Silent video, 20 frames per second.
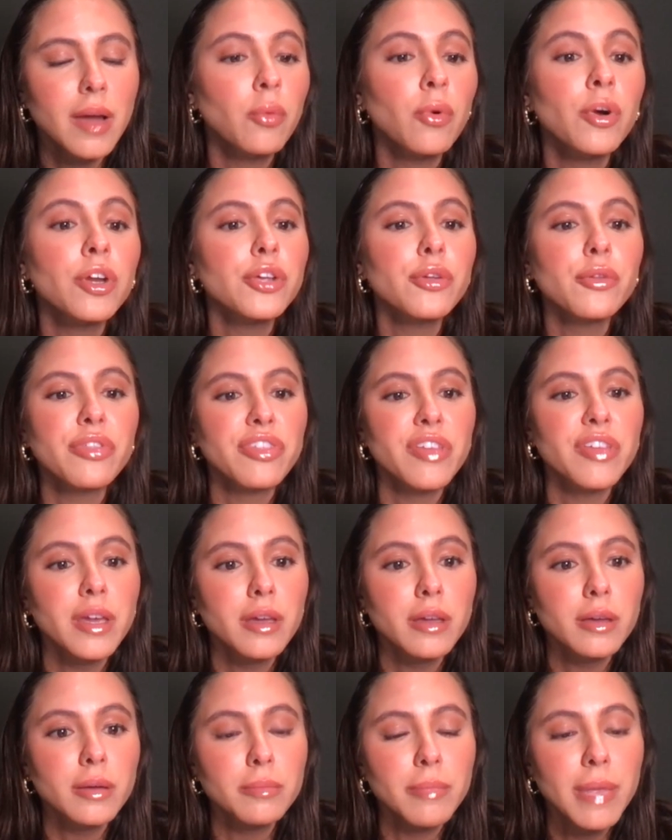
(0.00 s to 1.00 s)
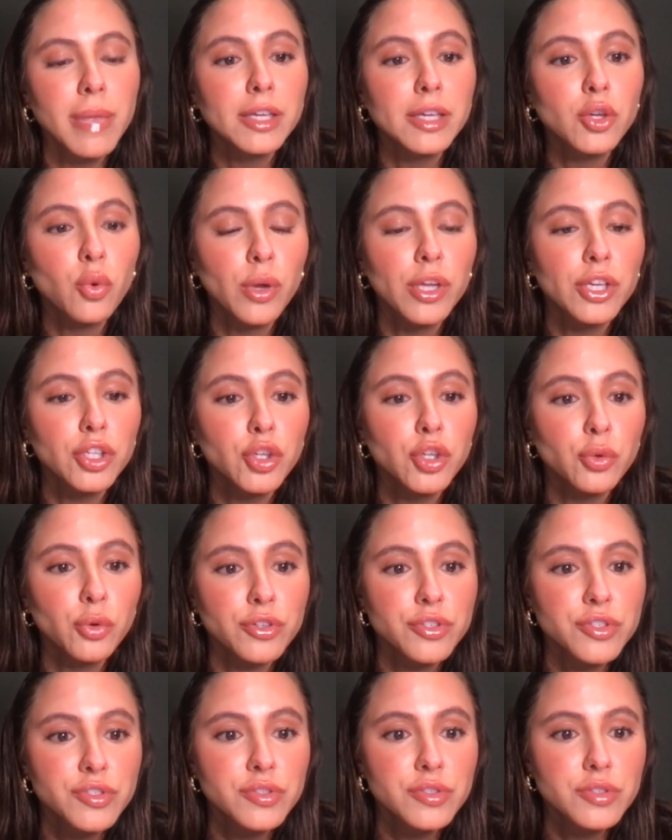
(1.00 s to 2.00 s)
What do you think made Quinn
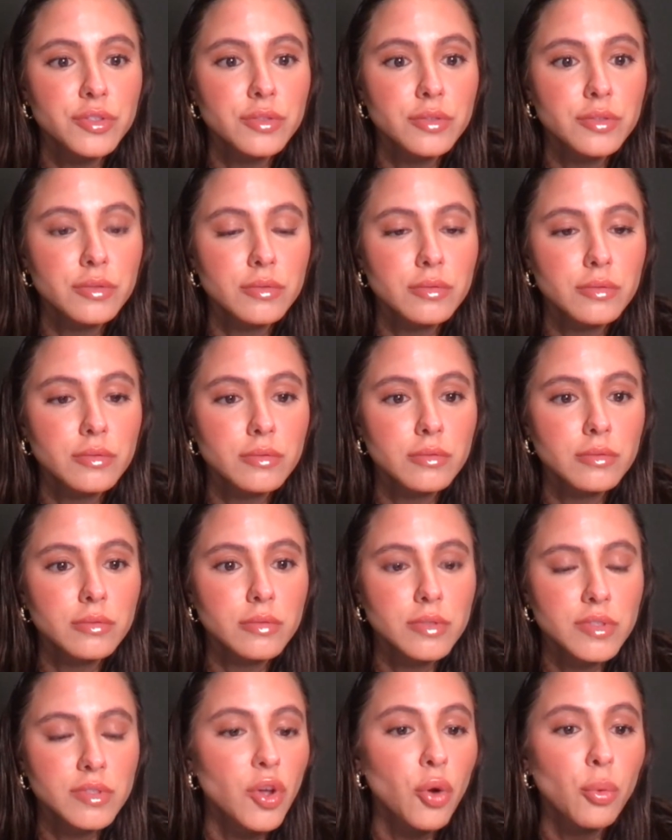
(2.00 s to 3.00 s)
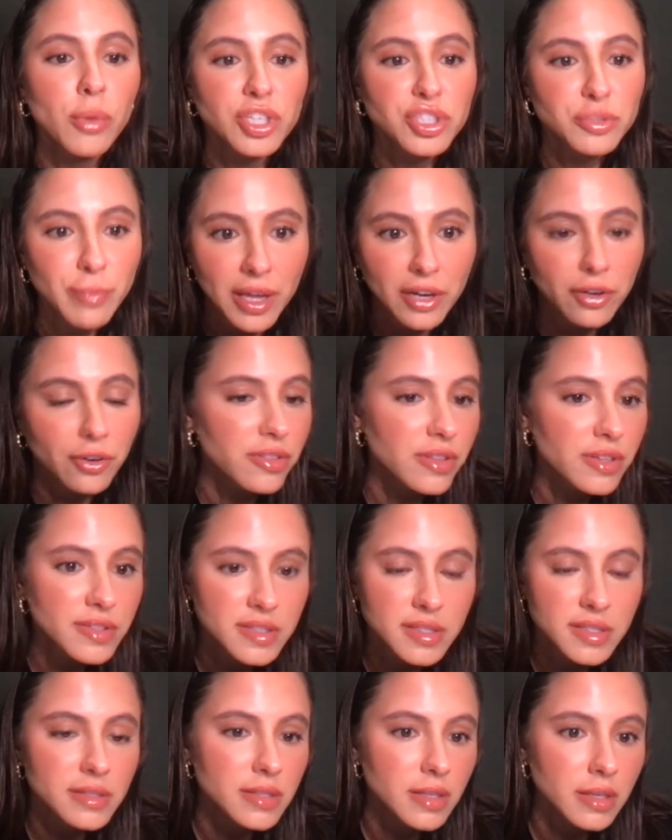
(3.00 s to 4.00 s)
Ewers so much better this
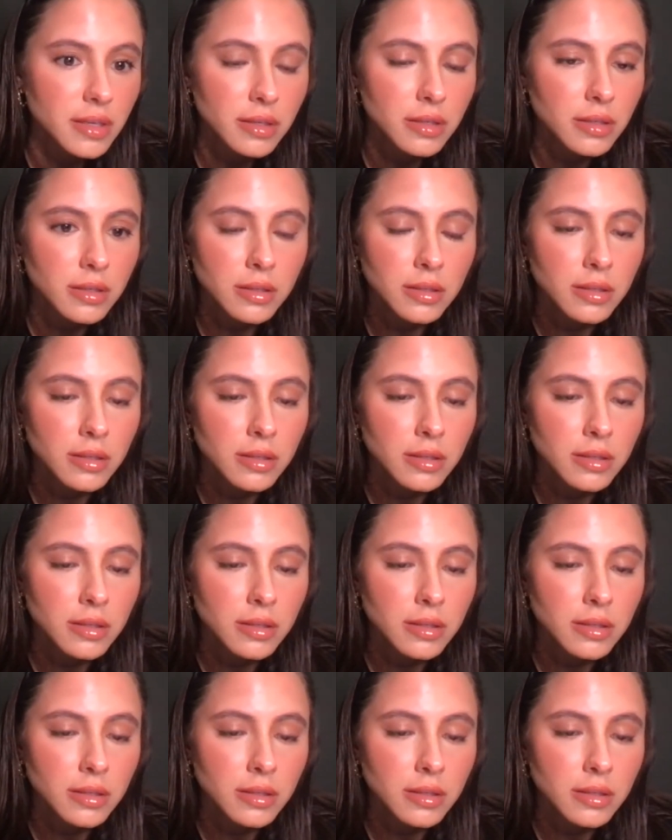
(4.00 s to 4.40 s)
season?